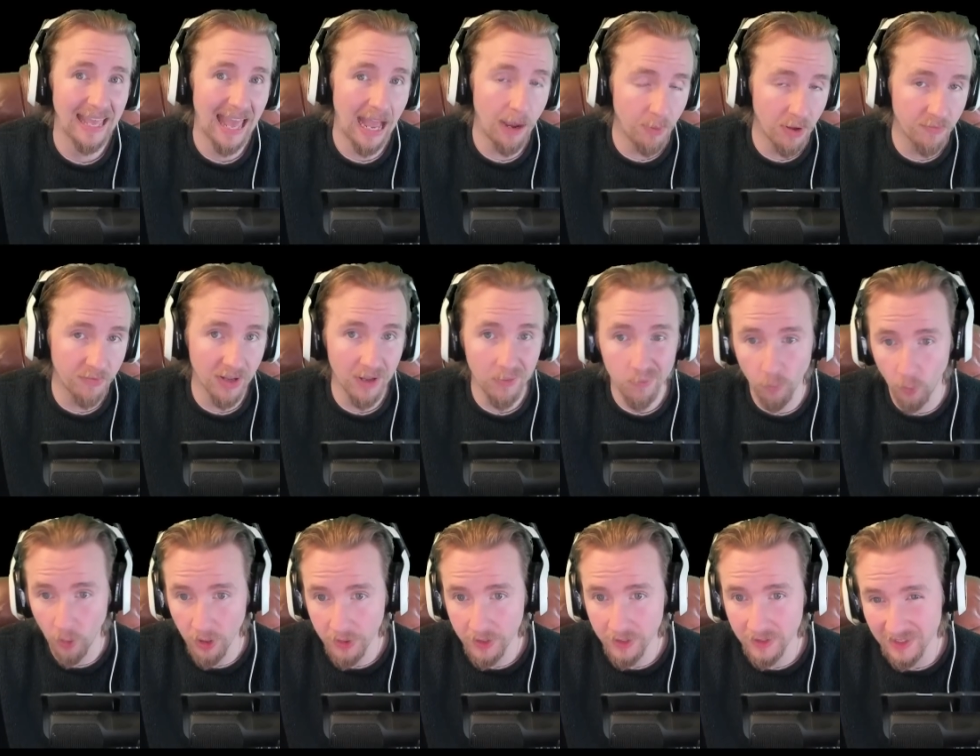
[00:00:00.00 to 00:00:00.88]
However,
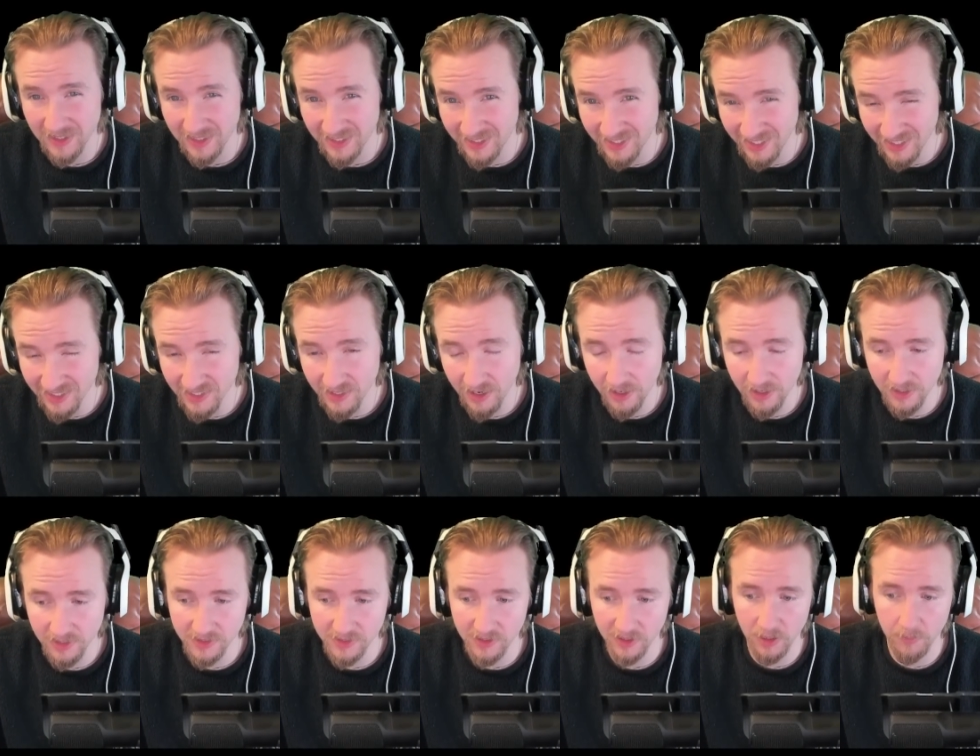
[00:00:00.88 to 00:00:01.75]
one thing that does kind
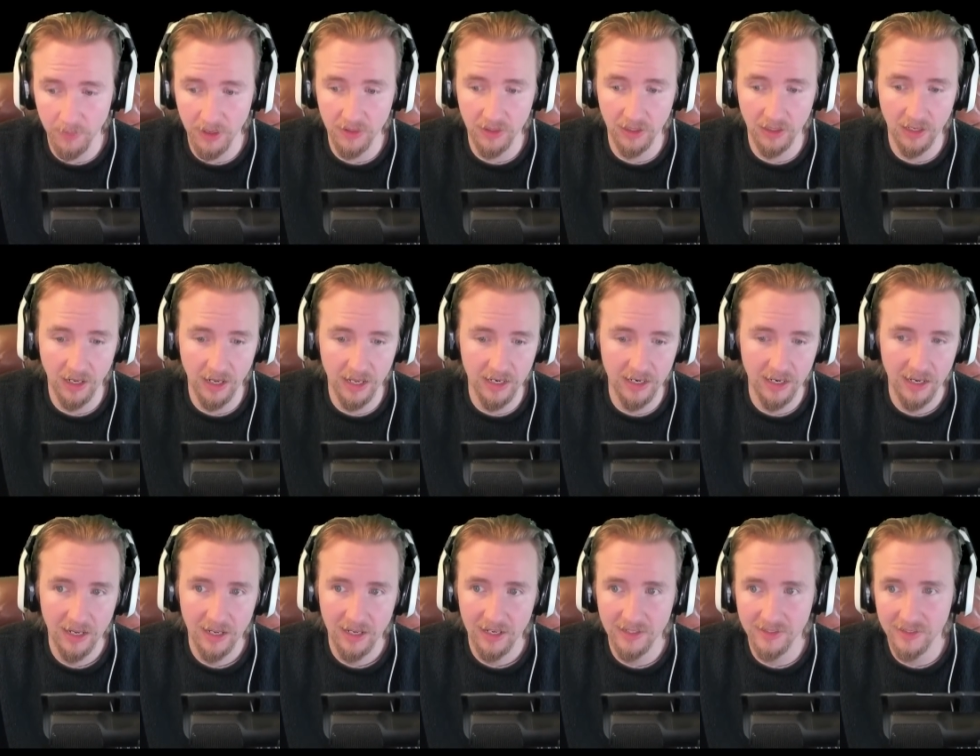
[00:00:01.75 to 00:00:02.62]
of suck about the Lion
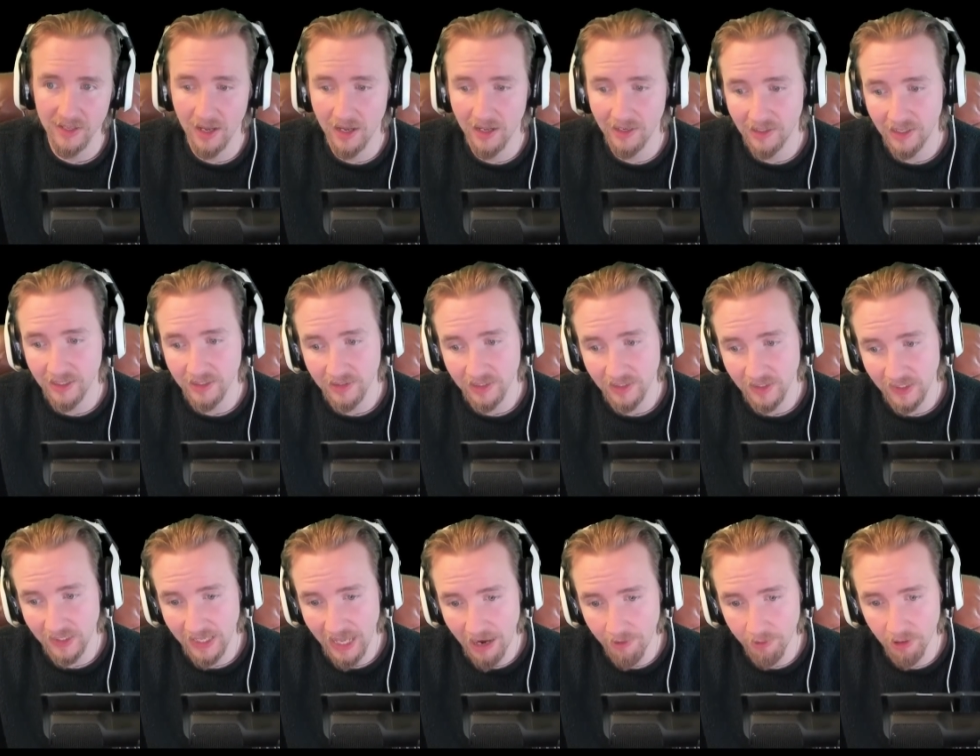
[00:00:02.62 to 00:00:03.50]
is that unlike the
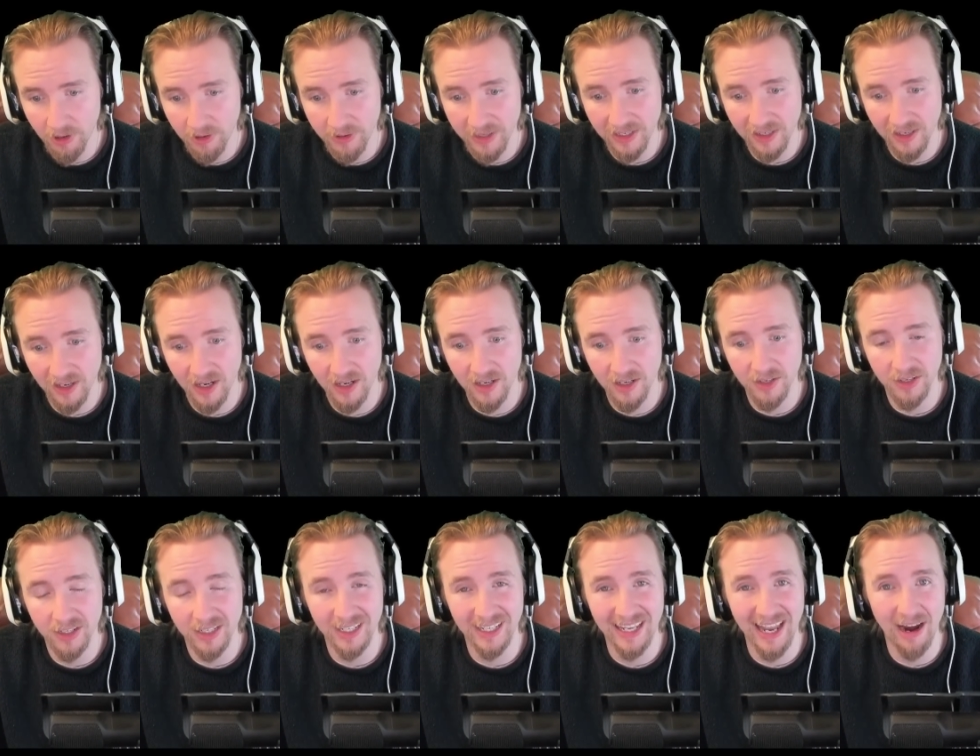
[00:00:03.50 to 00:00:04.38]
Carro, it can't
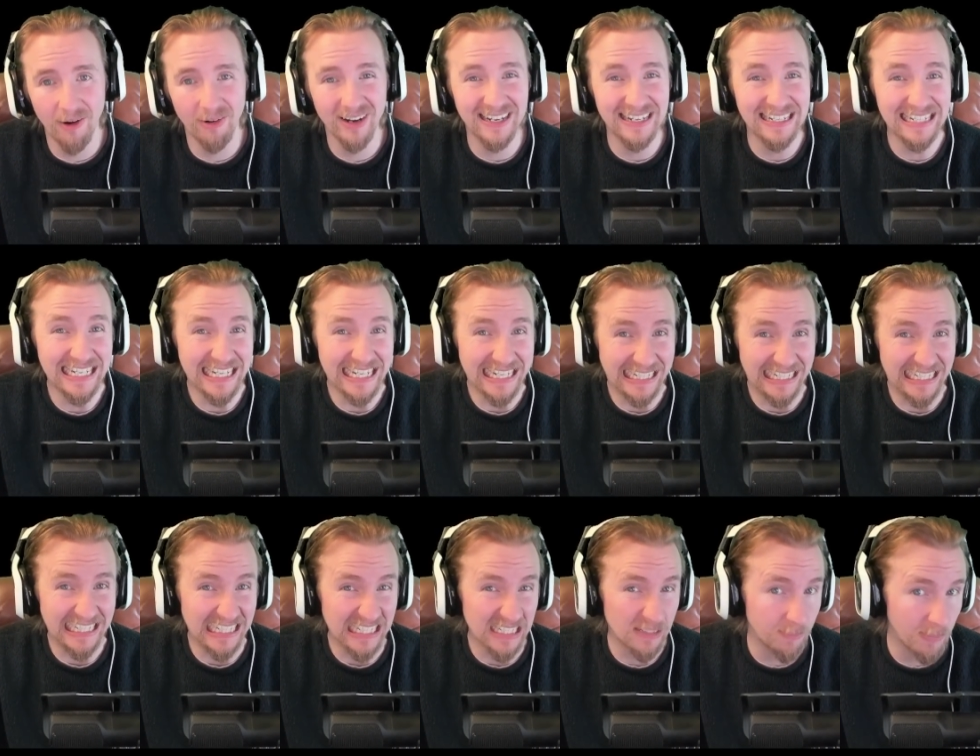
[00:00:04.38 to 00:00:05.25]
carry
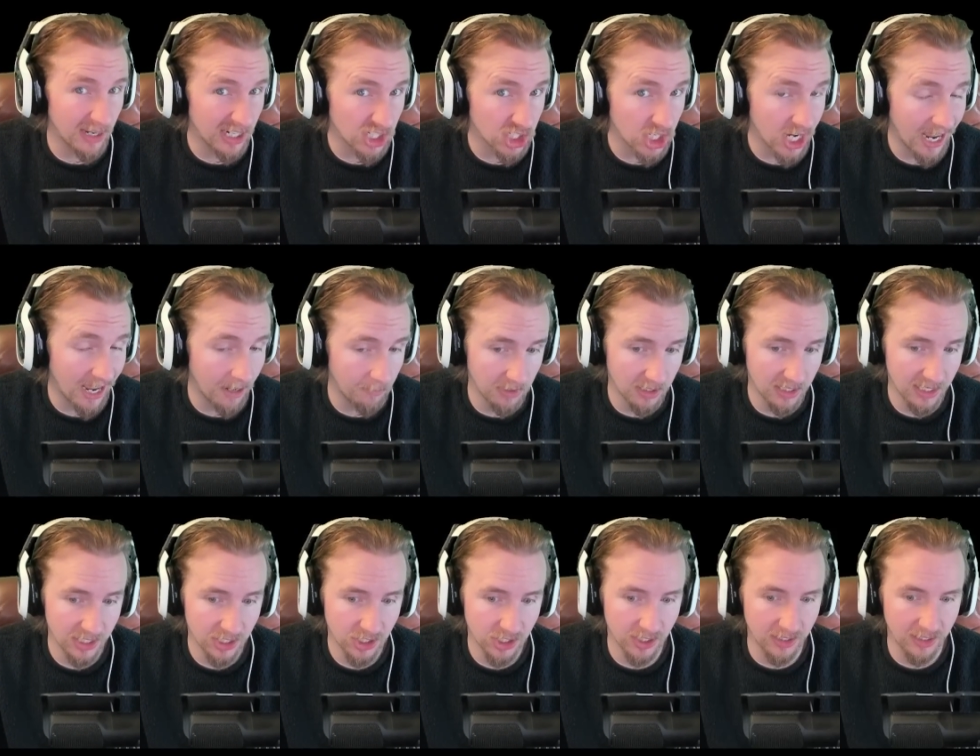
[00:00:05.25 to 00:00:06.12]
nearly as much
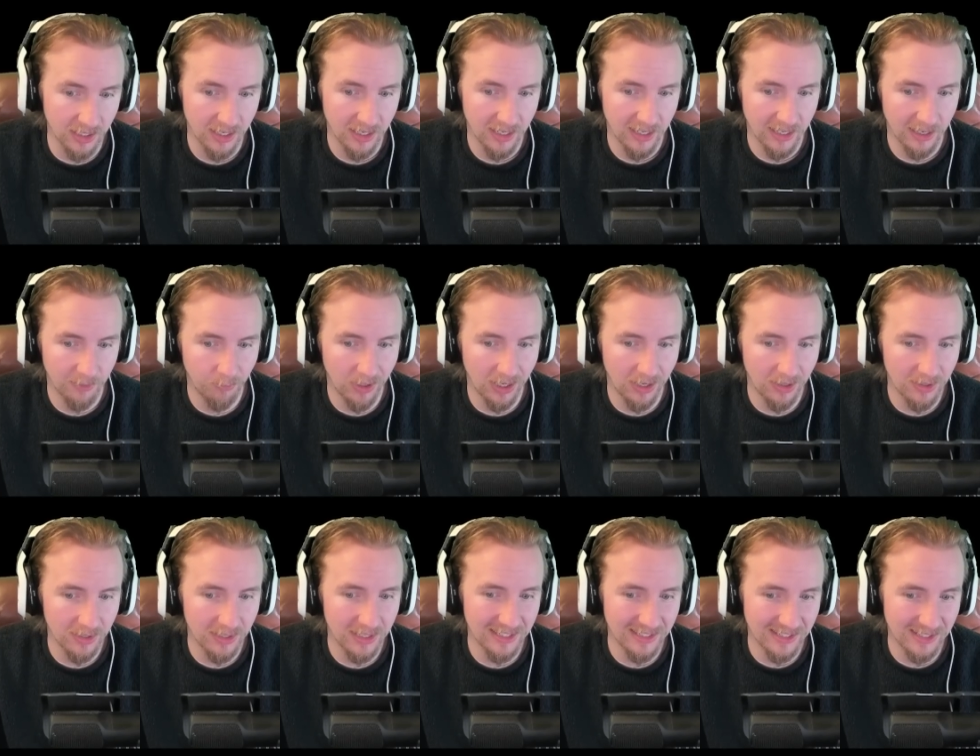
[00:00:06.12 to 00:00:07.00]
ammunition. And
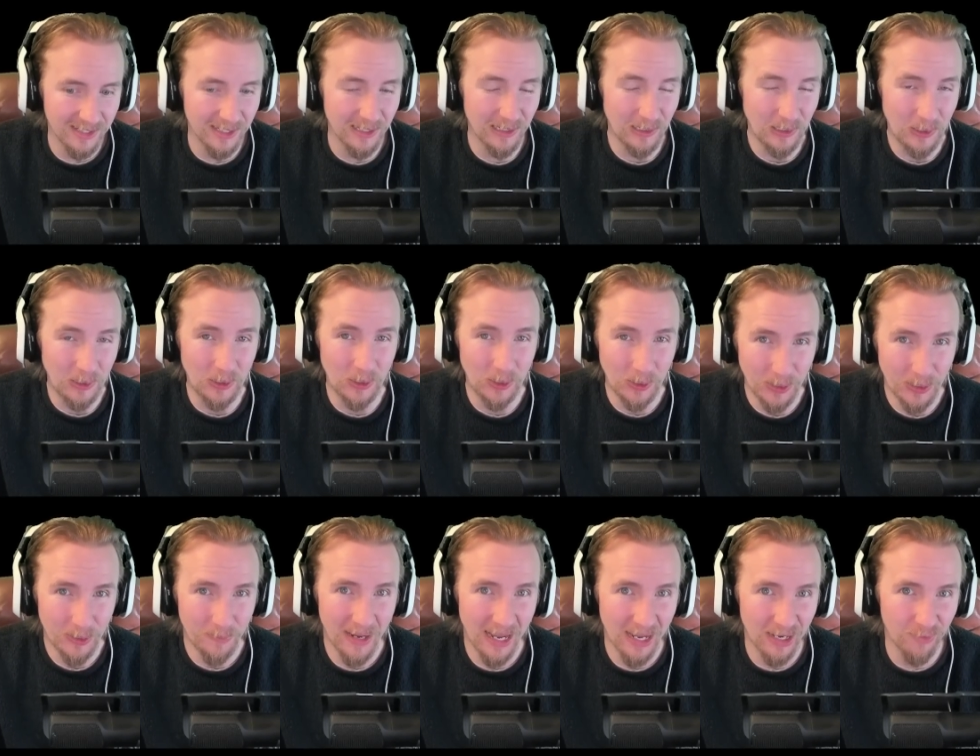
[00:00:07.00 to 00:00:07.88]
while it's still a good
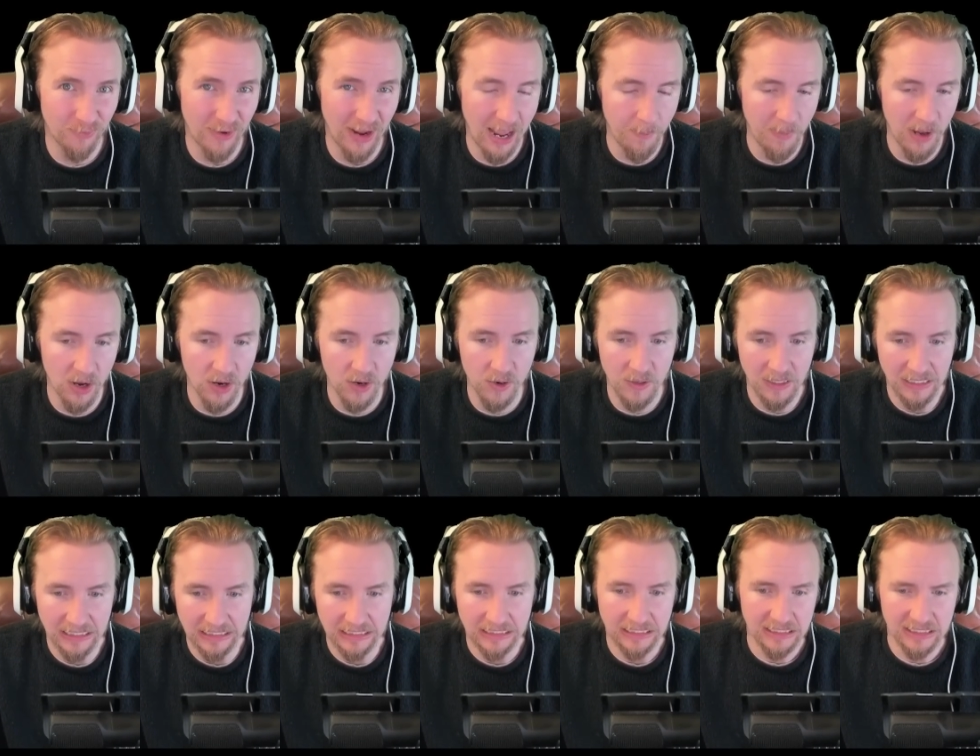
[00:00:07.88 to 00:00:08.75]
amount of ammo,
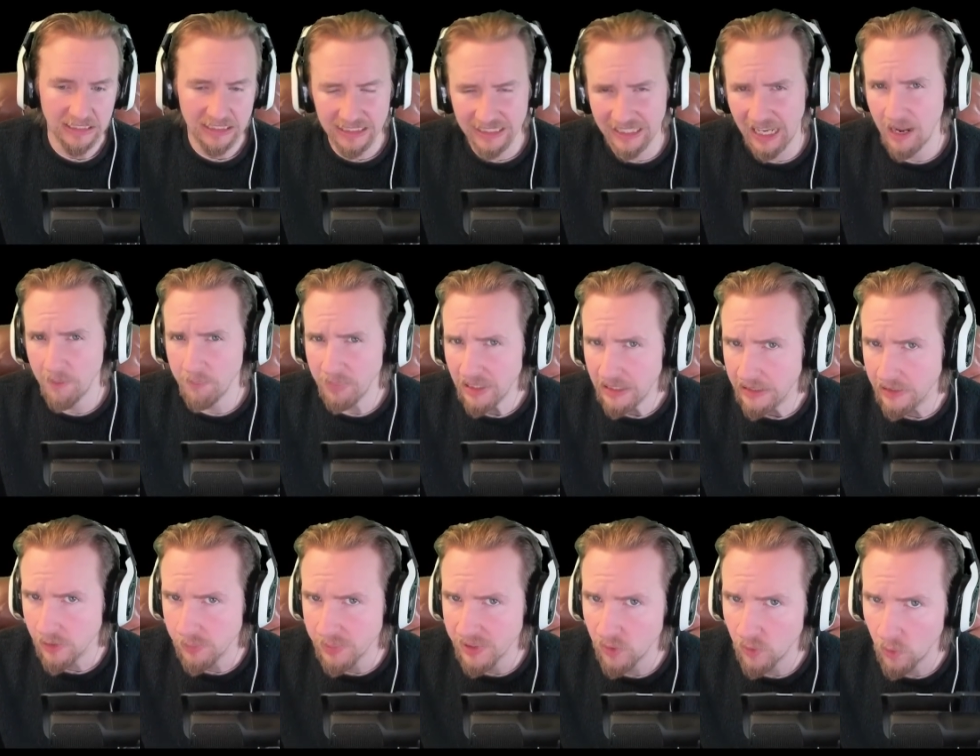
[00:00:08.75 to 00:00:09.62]
it can be a
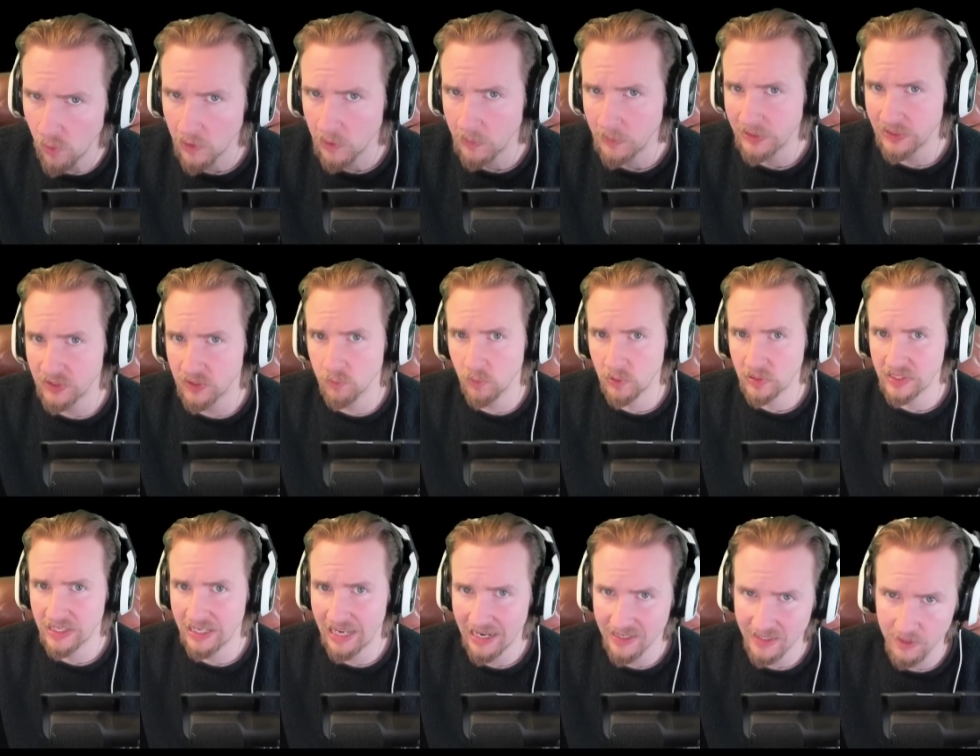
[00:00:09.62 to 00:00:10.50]
little bit awkward towards
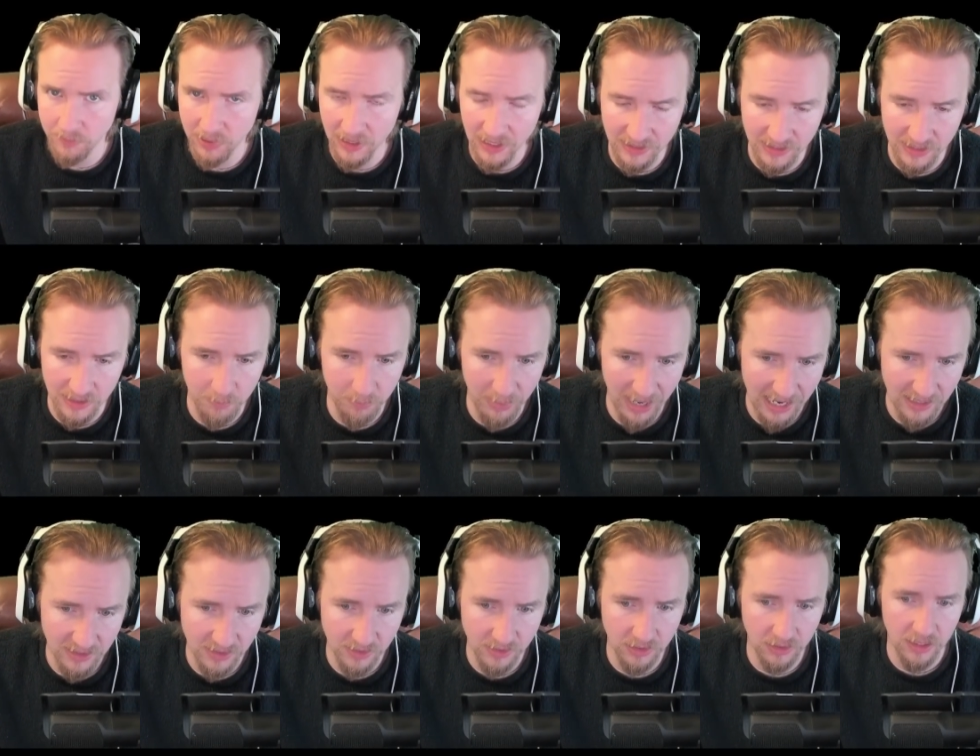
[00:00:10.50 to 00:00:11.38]
the latter part of the
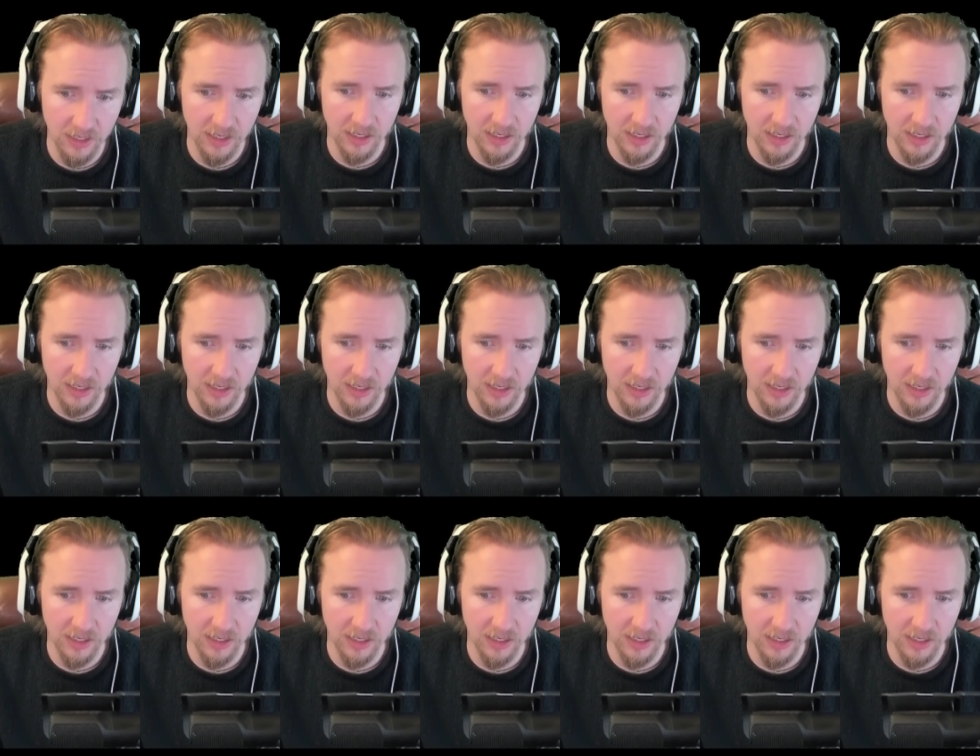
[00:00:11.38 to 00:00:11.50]
battle